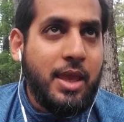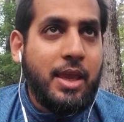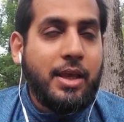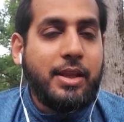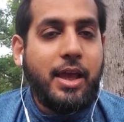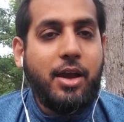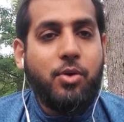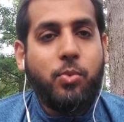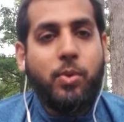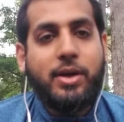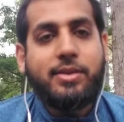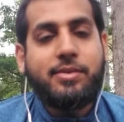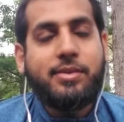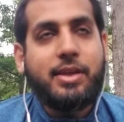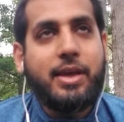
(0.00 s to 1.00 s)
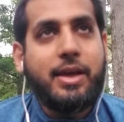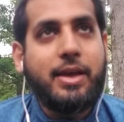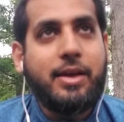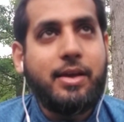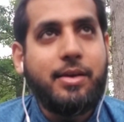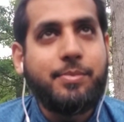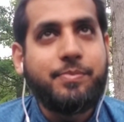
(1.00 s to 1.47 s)
Now, once
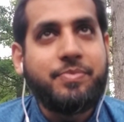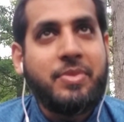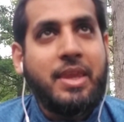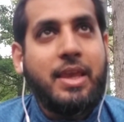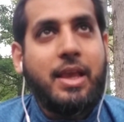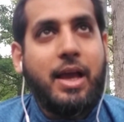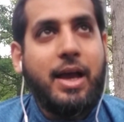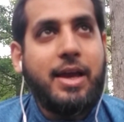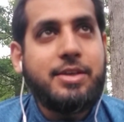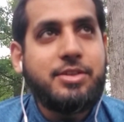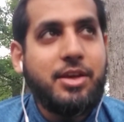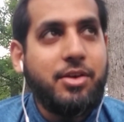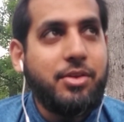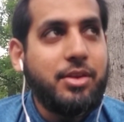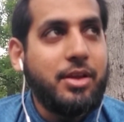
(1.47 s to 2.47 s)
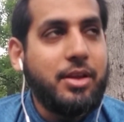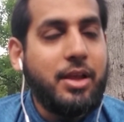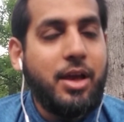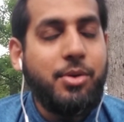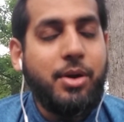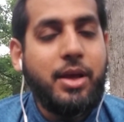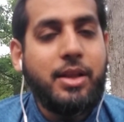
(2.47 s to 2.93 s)
Aisha
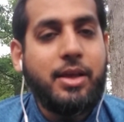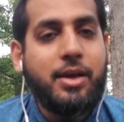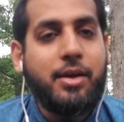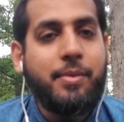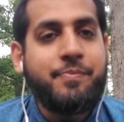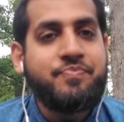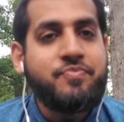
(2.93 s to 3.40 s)
radiallahu anha,